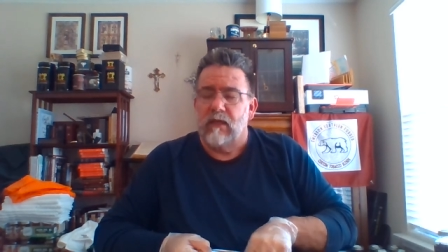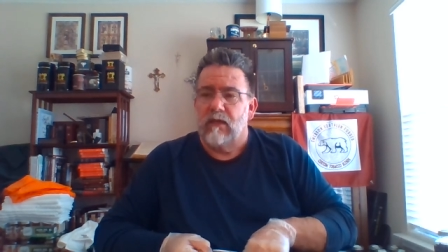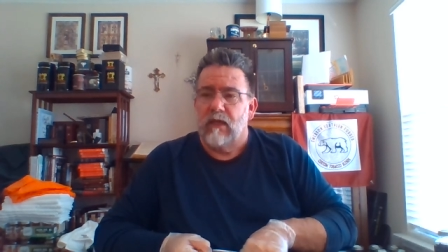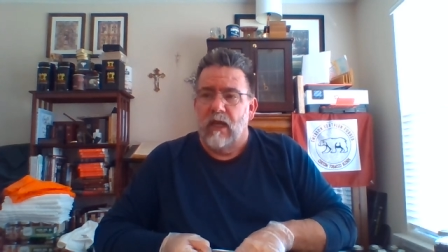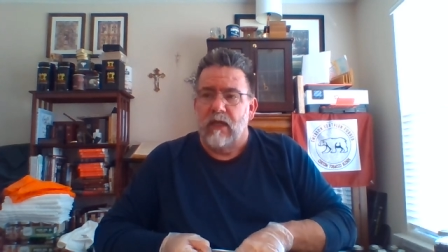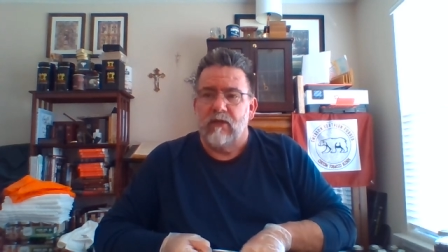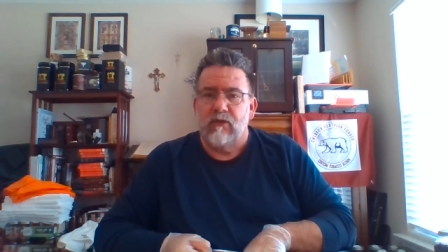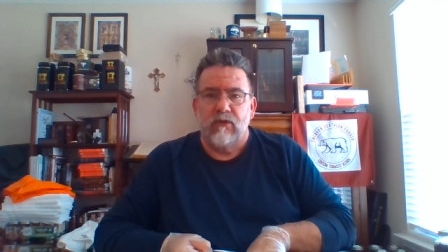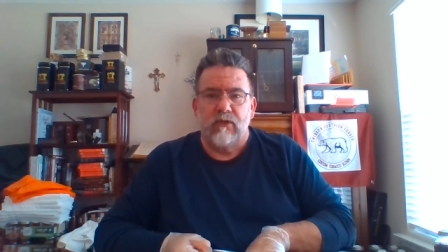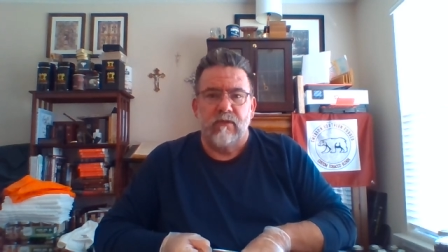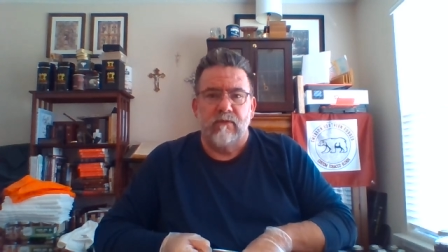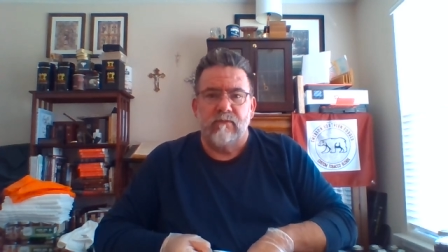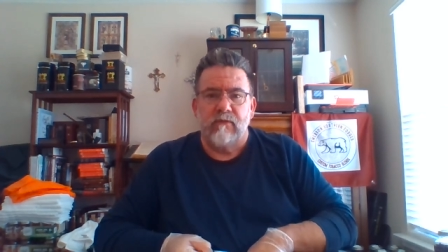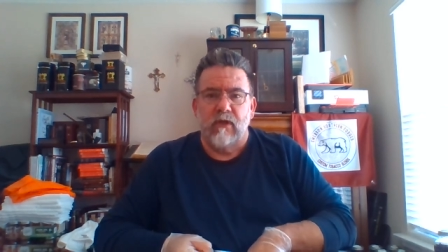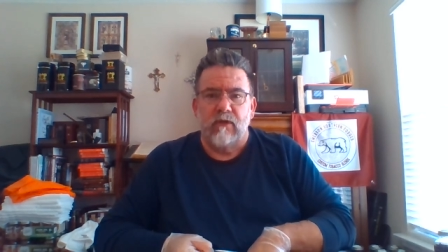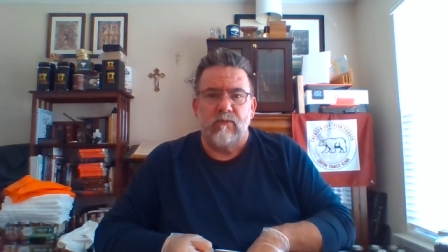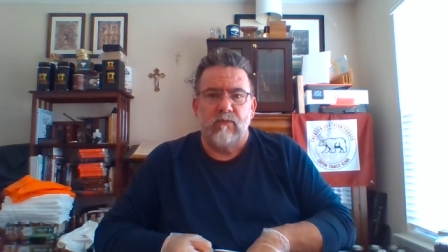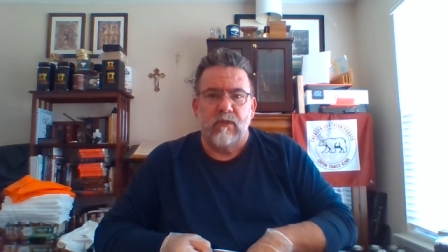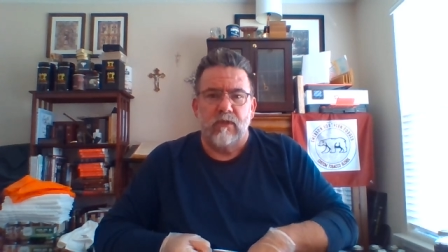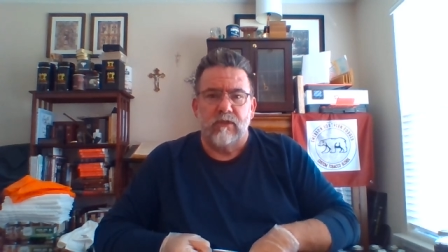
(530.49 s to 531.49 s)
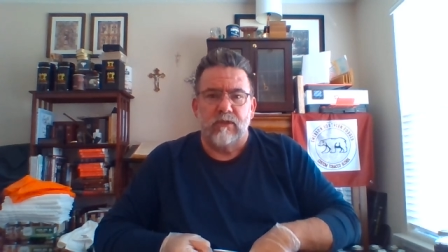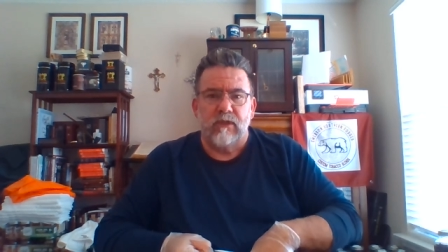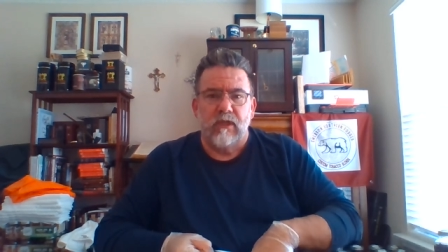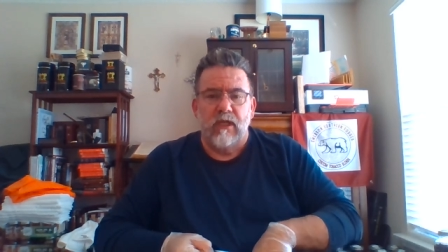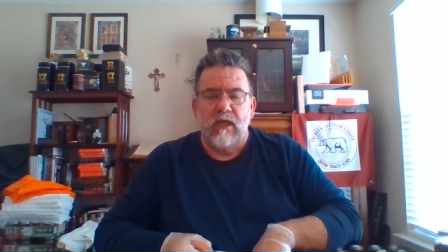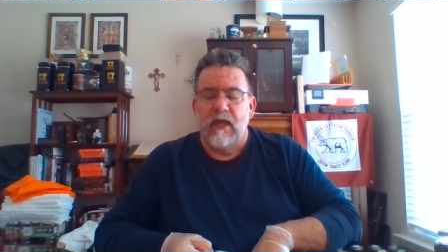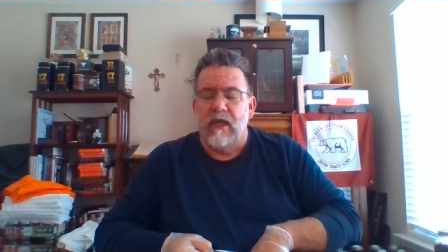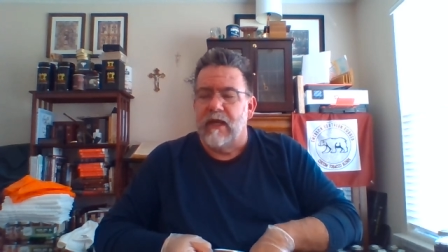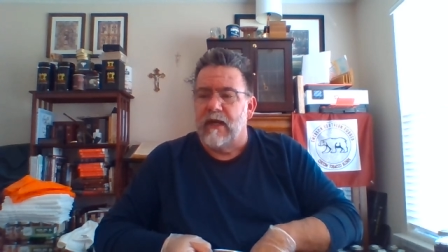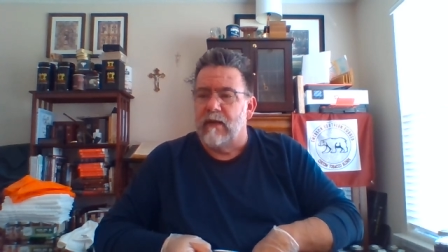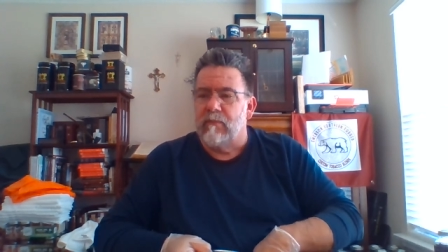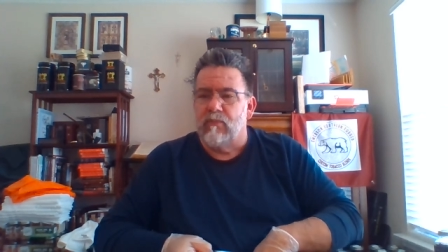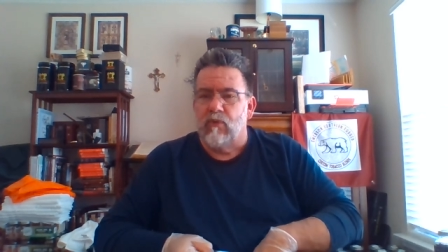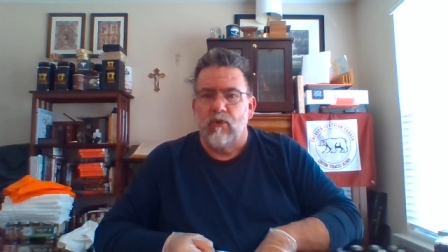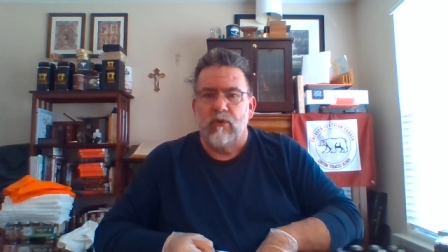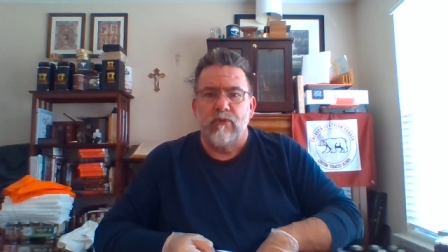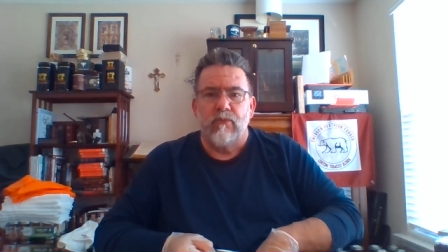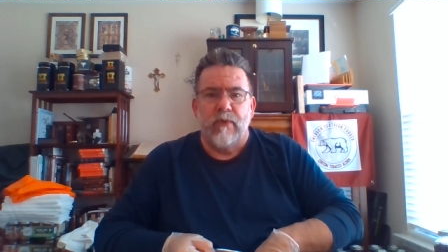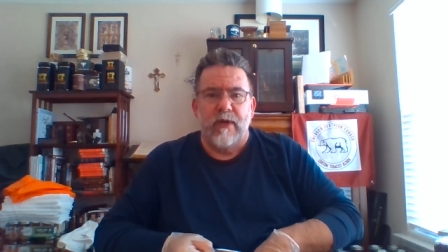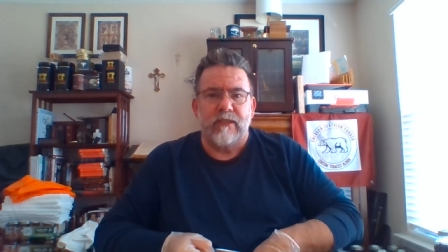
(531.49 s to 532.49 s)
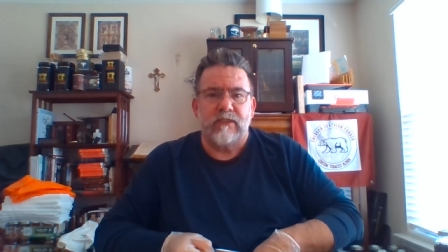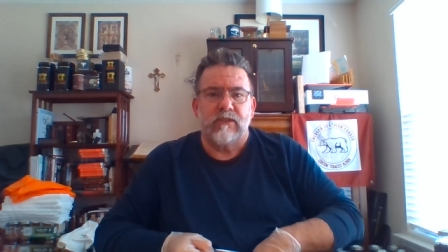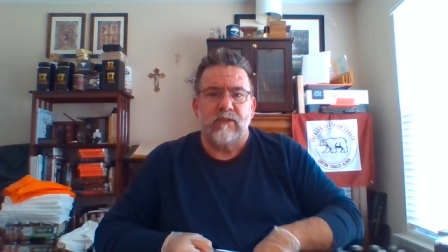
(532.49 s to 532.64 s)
I couldn't have done worse. Had I poured wet